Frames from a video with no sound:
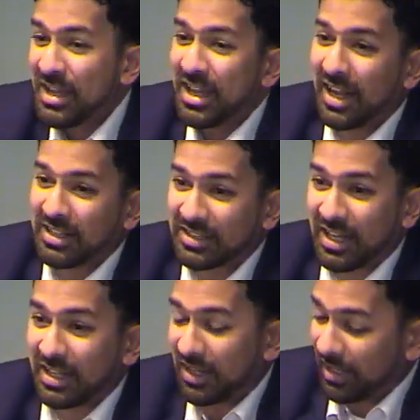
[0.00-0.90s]
And I just
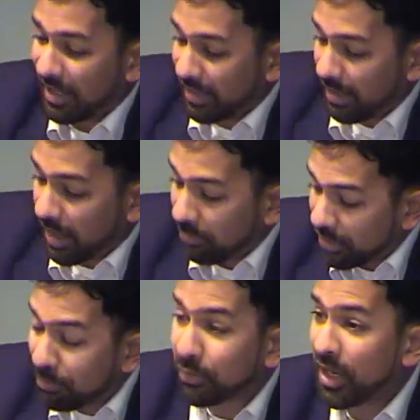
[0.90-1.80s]
I'm going
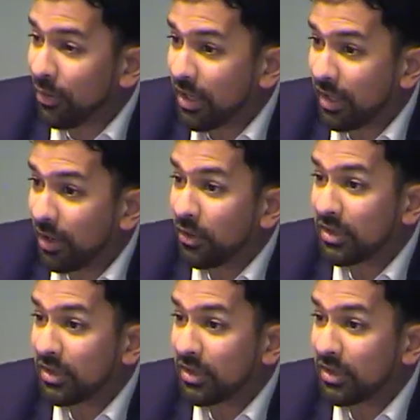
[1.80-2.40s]
to pray right now.